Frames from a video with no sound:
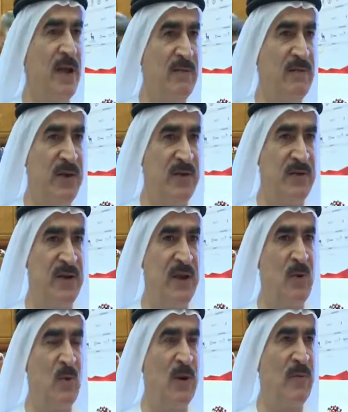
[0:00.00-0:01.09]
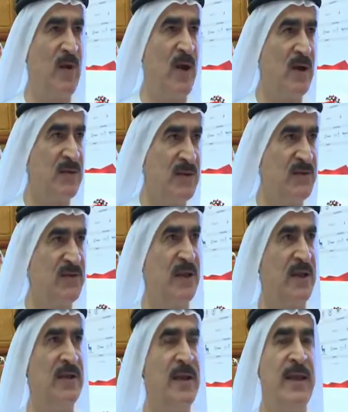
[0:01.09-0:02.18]
Gulf region are one of the
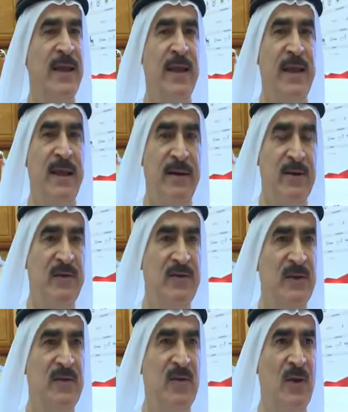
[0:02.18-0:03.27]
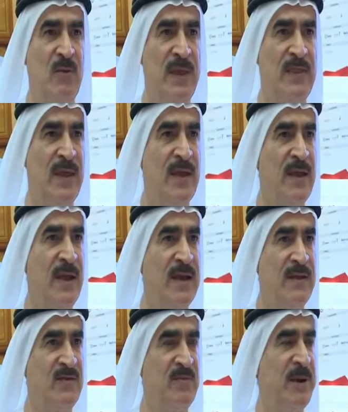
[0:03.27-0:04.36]
hottest uh, uh regions with the
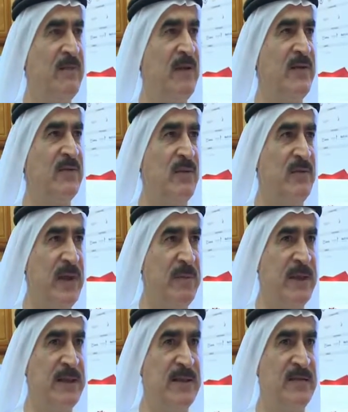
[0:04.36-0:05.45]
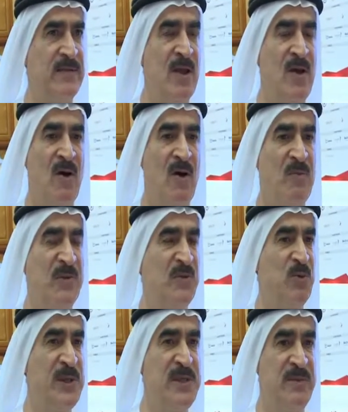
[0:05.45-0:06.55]
highest prevalence of diabetes.
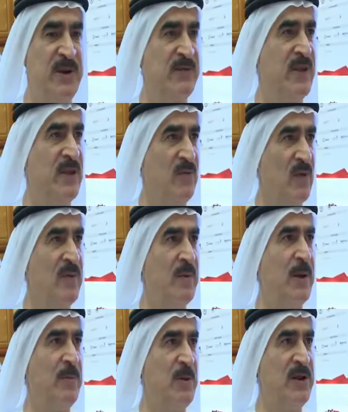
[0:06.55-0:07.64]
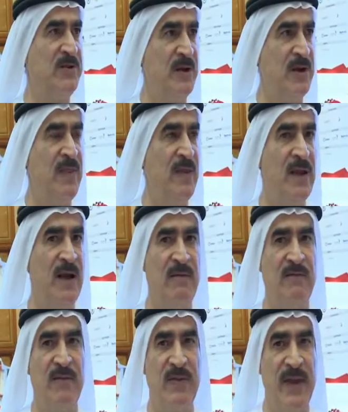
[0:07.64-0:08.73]
Almost 20% of the population in the
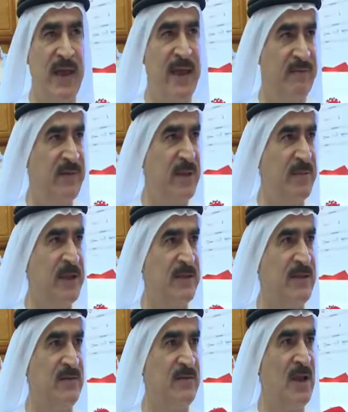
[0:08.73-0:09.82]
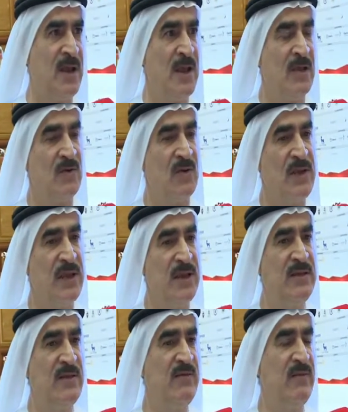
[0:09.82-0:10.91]
Gulf, they have diabetes. So
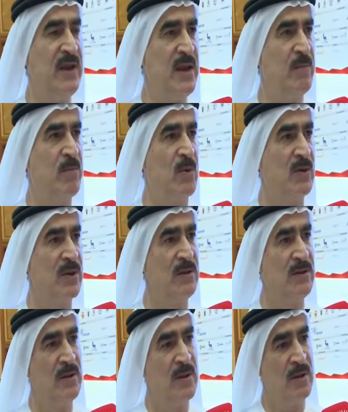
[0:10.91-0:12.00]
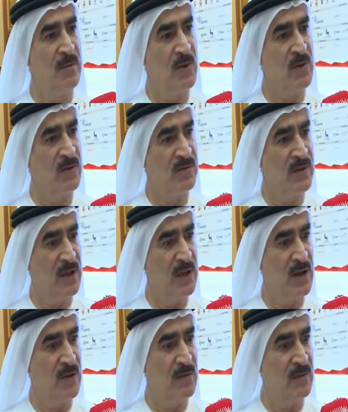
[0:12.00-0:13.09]
here it is very important because,
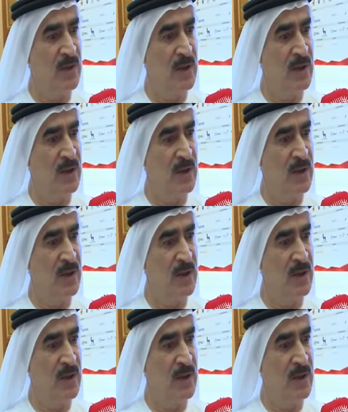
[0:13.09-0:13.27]
you know,